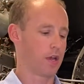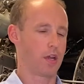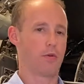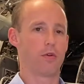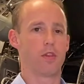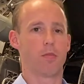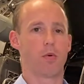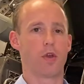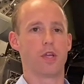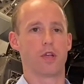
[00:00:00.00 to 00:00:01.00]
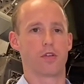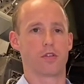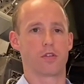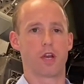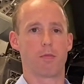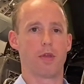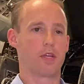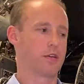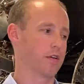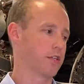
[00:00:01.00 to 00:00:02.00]
And really the point here is to try to
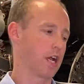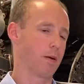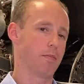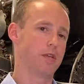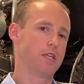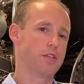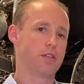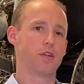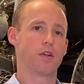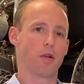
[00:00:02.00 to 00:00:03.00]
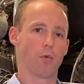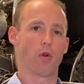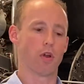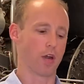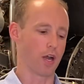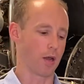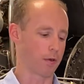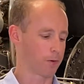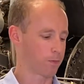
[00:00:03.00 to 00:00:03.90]
make your job easier and more ergonomic.